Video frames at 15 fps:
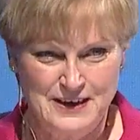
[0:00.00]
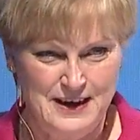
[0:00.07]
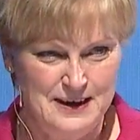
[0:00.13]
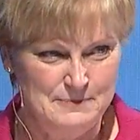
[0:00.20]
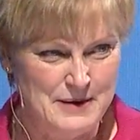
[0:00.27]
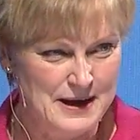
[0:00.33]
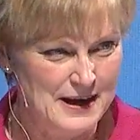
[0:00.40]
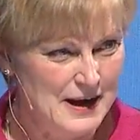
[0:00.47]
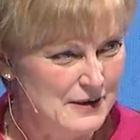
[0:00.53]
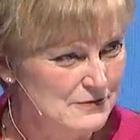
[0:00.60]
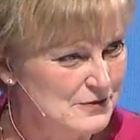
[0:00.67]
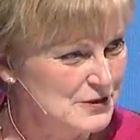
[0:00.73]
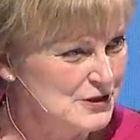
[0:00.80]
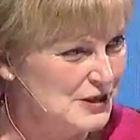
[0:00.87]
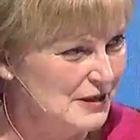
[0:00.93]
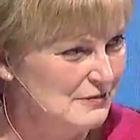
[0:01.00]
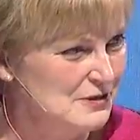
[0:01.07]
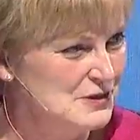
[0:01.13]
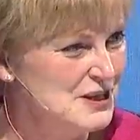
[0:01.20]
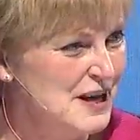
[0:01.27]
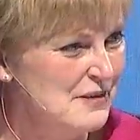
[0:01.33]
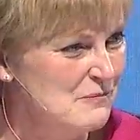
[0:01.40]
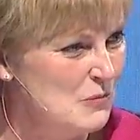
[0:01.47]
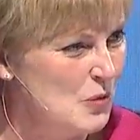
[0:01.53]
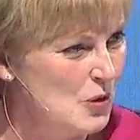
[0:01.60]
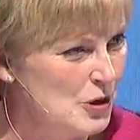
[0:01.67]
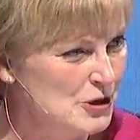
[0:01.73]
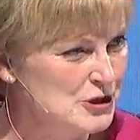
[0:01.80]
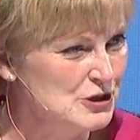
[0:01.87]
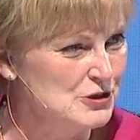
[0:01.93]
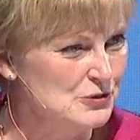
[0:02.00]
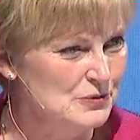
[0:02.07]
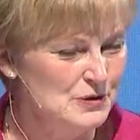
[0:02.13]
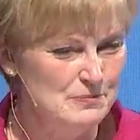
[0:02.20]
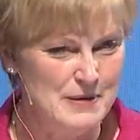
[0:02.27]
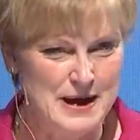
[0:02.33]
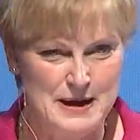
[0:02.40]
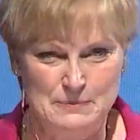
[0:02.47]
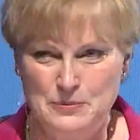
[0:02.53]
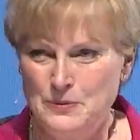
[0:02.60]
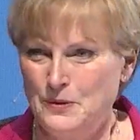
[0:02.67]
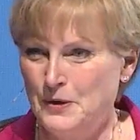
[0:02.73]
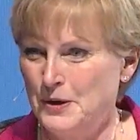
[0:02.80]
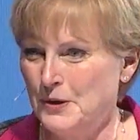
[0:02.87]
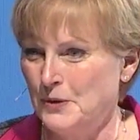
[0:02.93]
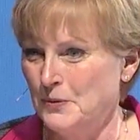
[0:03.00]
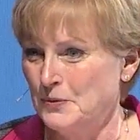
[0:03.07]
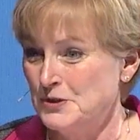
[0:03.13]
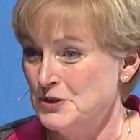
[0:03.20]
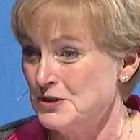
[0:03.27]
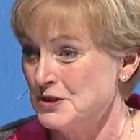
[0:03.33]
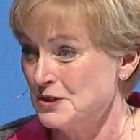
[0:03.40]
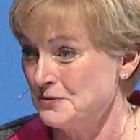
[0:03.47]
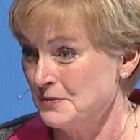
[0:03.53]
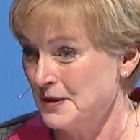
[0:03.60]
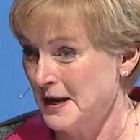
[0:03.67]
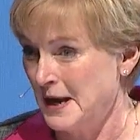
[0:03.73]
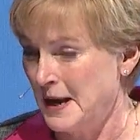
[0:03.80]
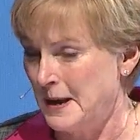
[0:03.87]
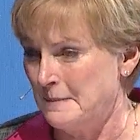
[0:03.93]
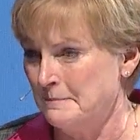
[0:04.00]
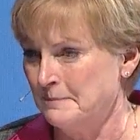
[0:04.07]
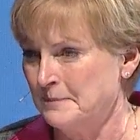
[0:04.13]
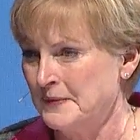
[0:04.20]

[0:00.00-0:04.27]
and my coverage levels have more to do with my employer, which is 3M.